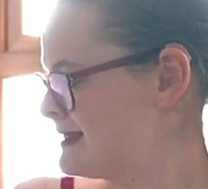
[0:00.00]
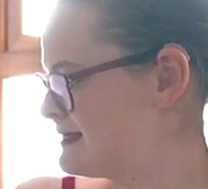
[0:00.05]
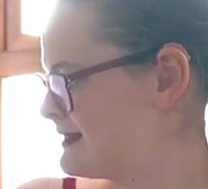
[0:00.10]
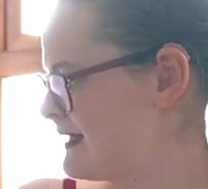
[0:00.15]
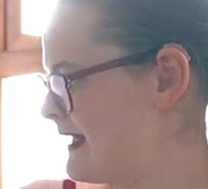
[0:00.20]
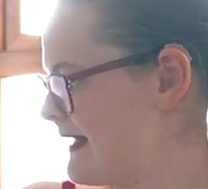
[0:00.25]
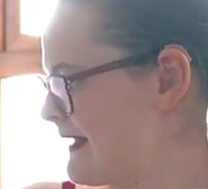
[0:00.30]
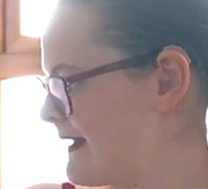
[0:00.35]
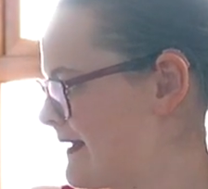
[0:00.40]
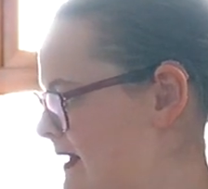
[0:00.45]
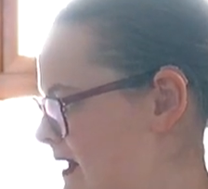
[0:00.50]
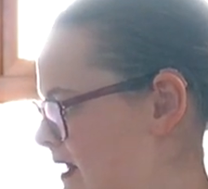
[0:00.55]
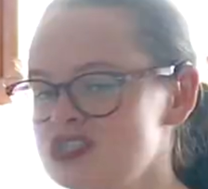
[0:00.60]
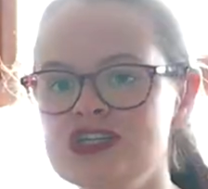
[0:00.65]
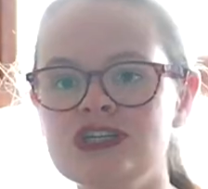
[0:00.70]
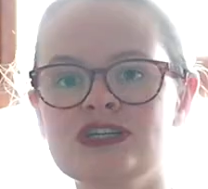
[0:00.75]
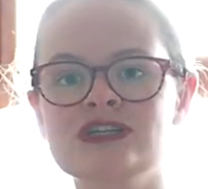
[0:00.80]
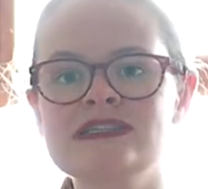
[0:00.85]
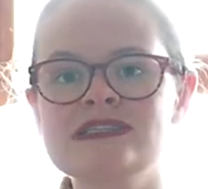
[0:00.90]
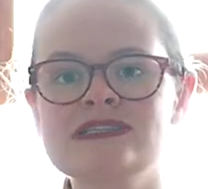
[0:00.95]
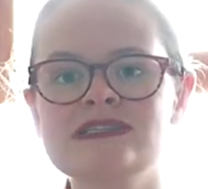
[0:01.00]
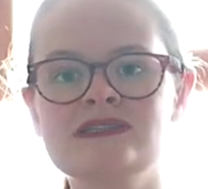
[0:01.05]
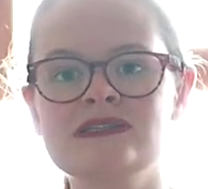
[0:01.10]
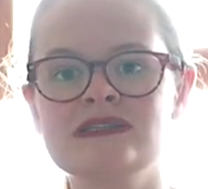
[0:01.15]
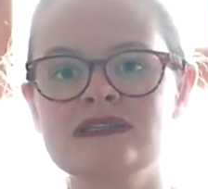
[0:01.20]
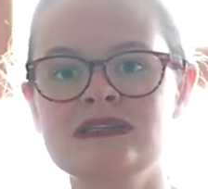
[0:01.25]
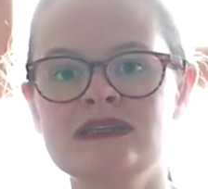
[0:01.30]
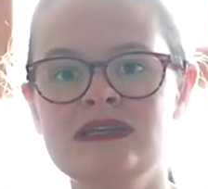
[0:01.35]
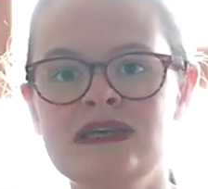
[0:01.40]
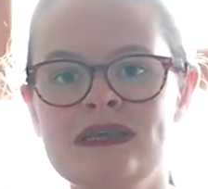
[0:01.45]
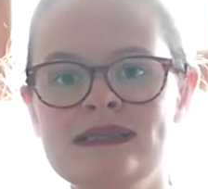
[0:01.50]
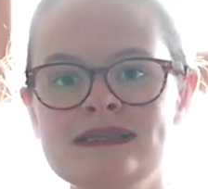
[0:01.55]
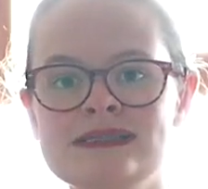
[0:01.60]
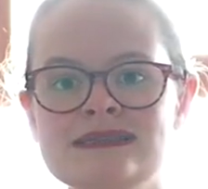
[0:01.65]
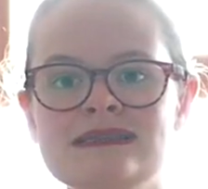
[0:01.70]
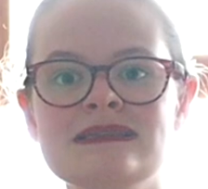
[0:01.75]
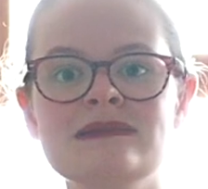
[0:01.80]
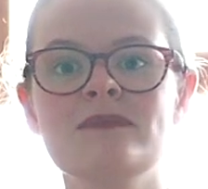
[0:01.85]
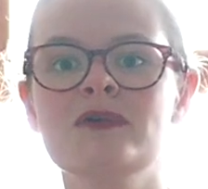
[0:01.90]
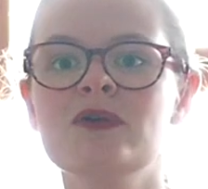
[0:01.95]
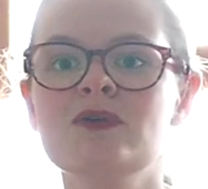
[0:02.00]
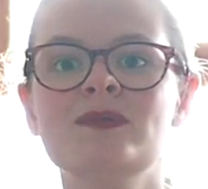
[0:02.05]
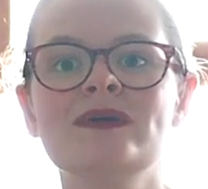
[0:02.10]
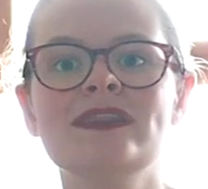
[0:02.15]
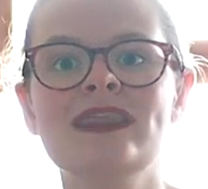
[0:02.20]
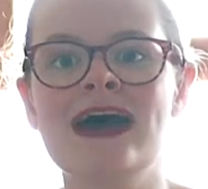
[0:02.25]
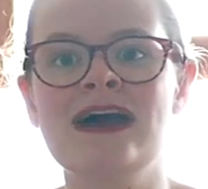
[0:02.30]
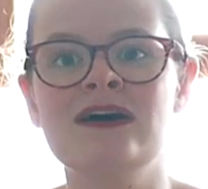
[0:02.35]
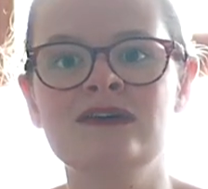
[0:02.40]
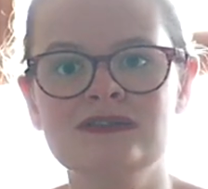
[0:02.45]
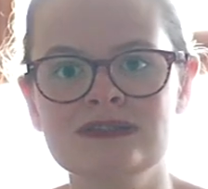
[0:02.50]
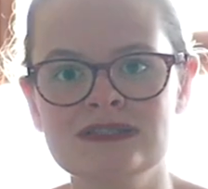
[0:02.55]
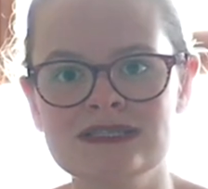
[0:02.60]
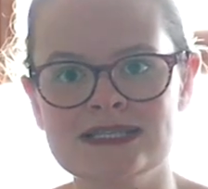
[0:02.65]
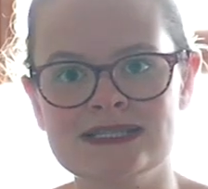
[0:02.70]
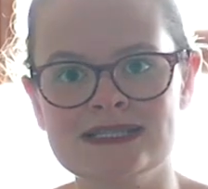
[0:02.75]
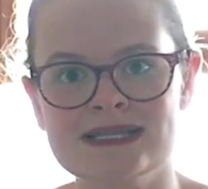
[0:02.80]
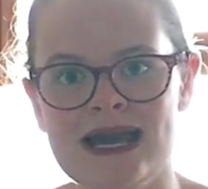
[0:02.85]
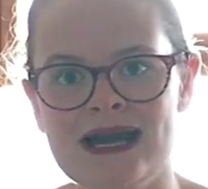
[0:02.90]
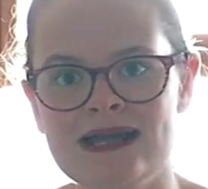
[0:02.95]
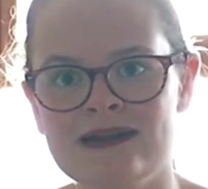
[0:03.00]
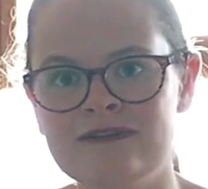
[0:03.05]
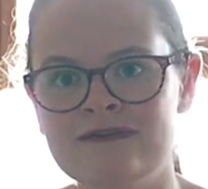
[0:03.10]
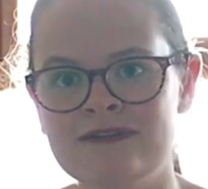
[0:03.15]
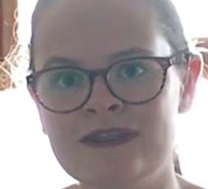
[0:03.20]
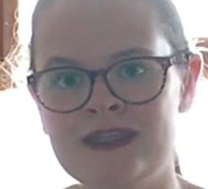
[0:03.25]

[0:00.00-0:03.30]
that just sleeping without this kind of